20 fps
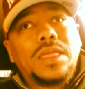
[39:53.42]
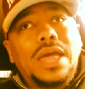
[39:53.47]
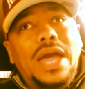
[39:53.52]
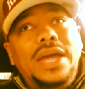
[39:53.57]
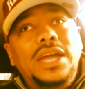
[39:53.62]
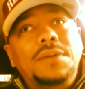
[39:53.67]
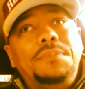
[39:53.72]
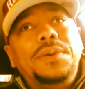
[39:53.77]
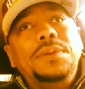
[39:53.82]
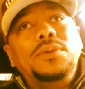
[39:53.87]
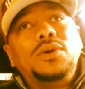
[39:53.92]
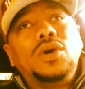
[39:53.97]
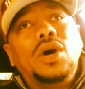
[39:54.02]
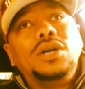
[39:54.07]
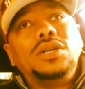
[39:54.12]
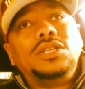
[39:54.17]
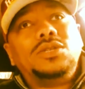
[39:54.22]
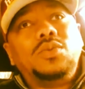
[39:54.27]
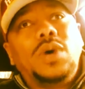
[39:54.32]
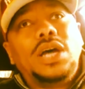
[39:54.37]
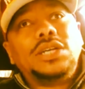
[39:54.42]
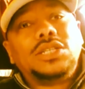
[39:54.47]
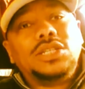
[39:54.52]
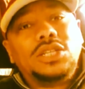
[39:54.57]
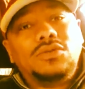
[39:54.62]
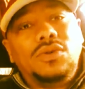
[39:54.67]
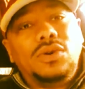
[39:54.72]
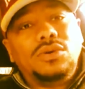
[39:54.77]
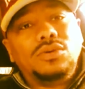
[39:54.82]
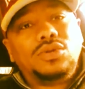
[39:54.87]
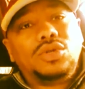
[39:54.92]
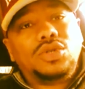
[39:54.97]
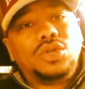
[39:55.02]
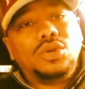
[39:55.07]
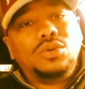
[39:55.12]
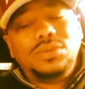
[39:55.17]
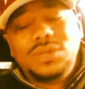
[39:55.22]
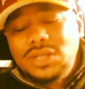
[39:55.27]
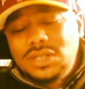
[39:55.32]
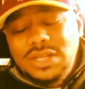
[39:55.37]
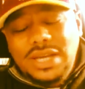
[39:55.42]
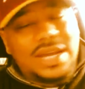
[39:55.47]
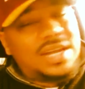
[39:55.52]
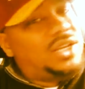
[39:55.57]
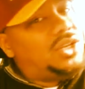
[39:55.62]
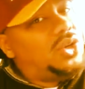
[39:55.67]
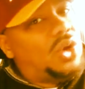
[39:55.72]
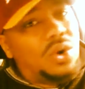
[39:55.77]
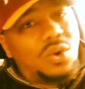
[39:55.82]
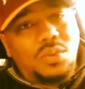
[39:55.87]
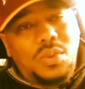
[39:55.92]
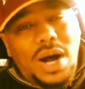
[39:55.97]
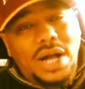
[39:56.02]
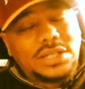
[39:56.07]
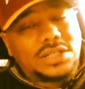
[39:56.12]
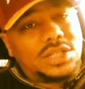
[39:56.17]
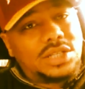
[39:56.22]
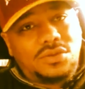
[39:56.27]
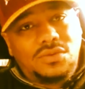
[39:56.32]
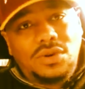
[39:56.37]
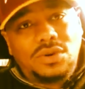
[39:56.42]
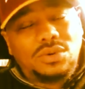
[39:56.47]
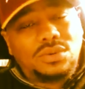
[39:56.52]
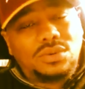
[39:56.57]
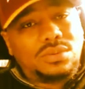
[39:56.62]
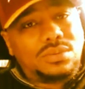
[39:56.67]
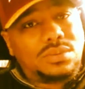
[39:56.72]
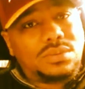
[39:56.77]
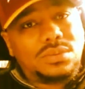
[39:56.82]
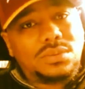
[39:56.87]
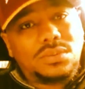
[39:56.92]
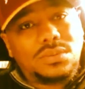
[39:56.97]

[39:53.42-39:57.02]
I hear people calling this Watch the Throne 2. This ain't no Watch the Throne.